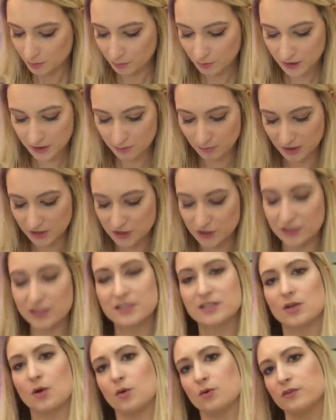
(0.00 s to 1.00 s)
But pretty much
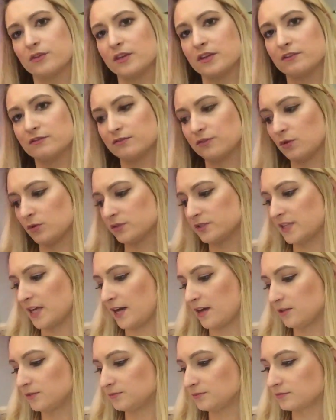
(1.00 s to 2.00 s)
this whole thing folds
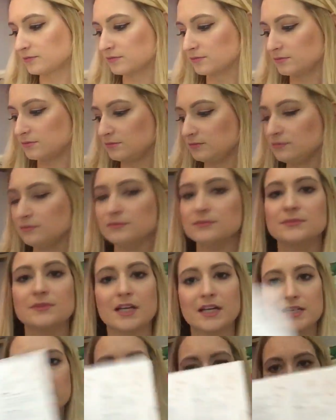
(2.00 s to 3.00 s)
out
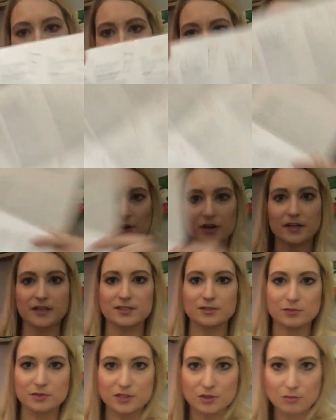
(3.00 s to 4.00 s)
and it tells you all the
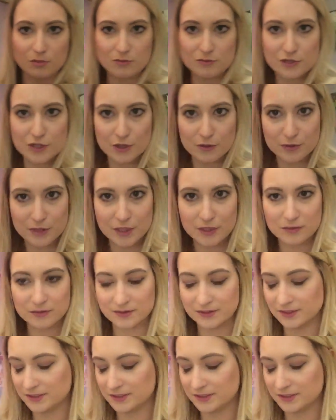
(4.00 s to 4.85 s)
products, which I won't show you.